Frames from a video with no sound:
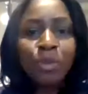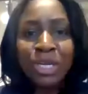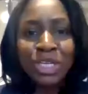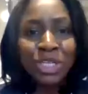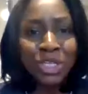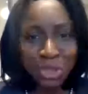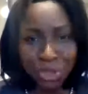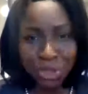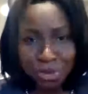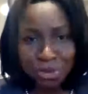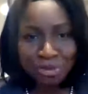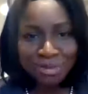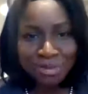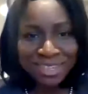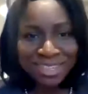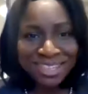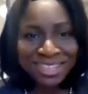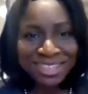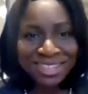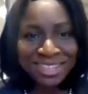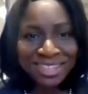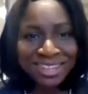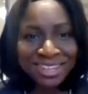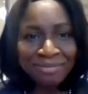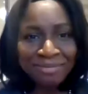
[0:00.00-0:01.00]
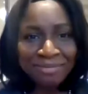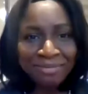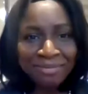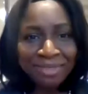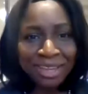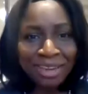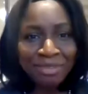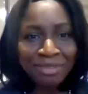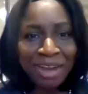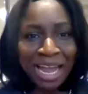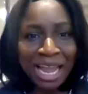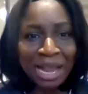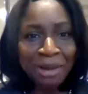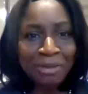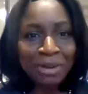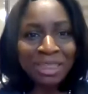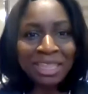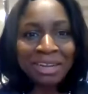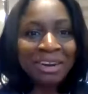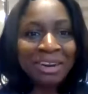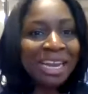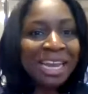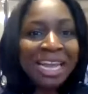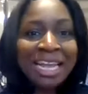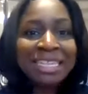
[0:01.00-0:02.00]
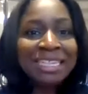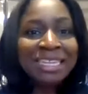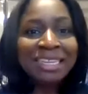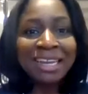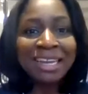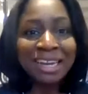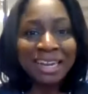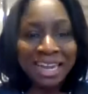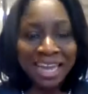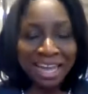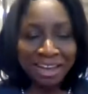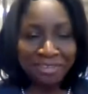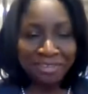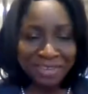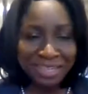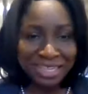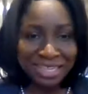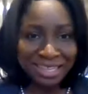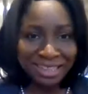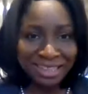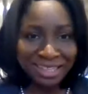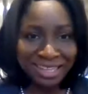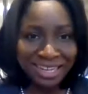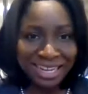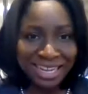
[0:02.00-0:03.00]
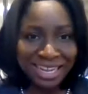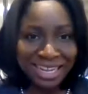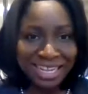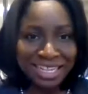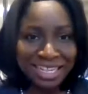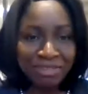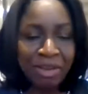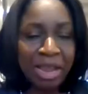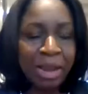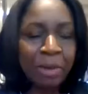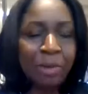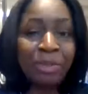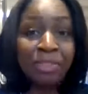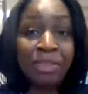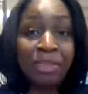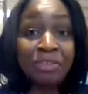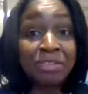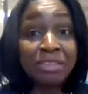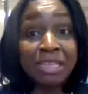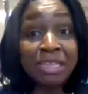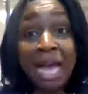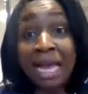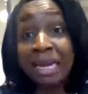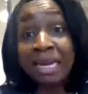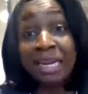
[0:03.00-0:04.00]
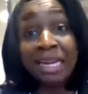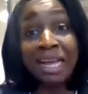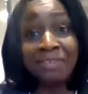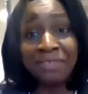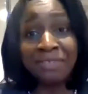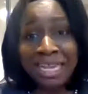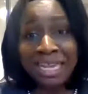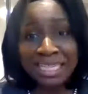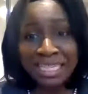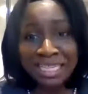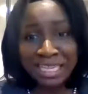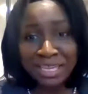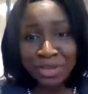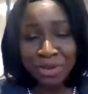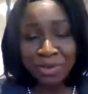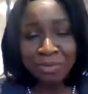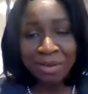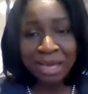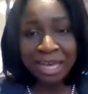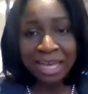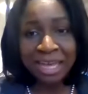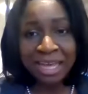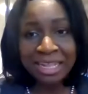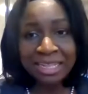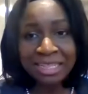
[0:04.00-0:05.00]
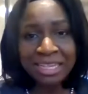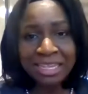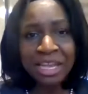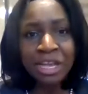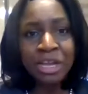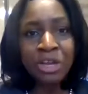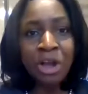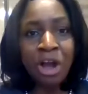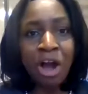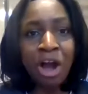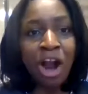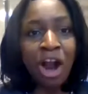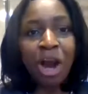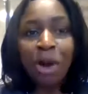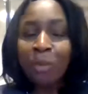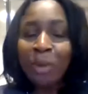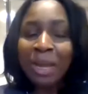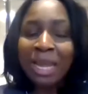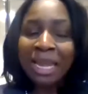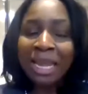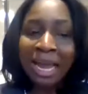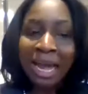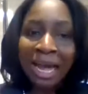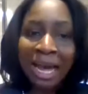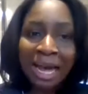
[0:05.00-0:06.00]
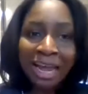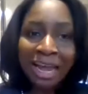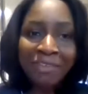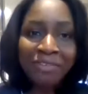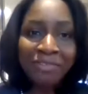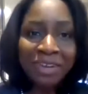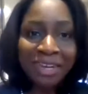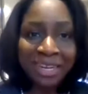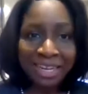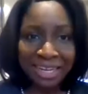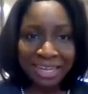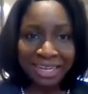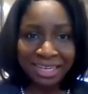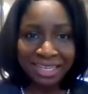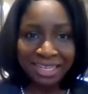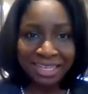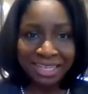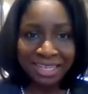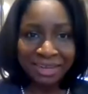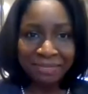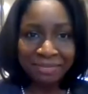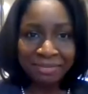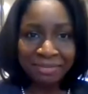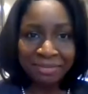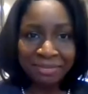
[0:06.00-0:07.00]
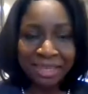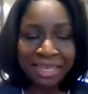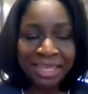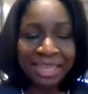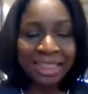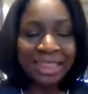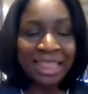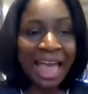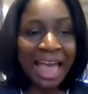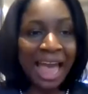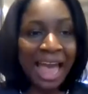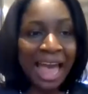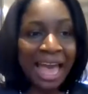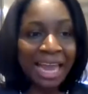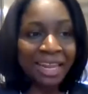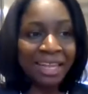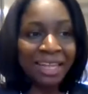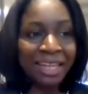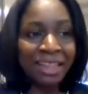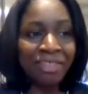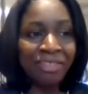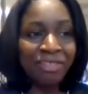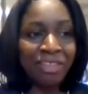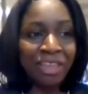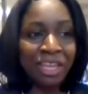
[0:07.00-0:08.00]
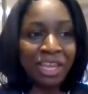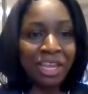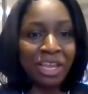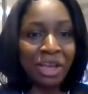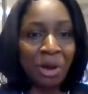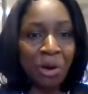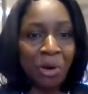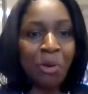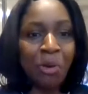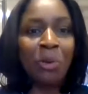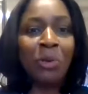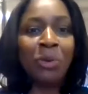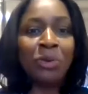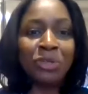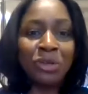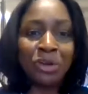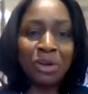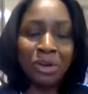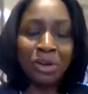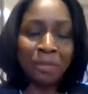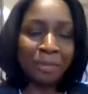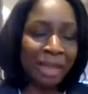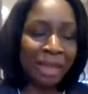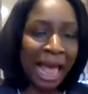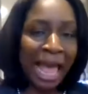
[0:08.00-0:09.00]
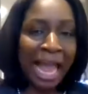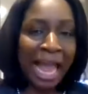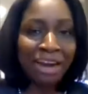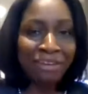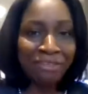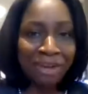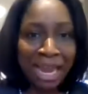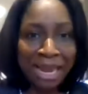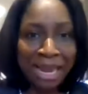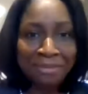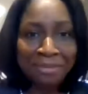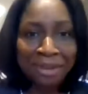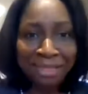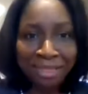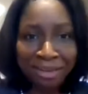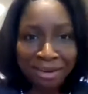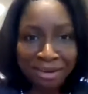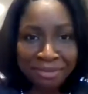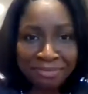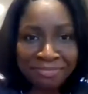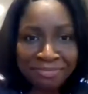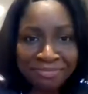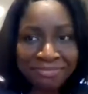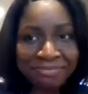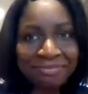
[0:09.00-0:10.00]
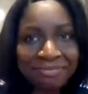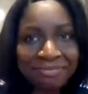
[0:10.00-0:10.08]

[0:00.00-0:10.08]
we choose, right? When there isn't enough facilities, right? When there's not enough ICU beds, are we confident that the older Black grandmother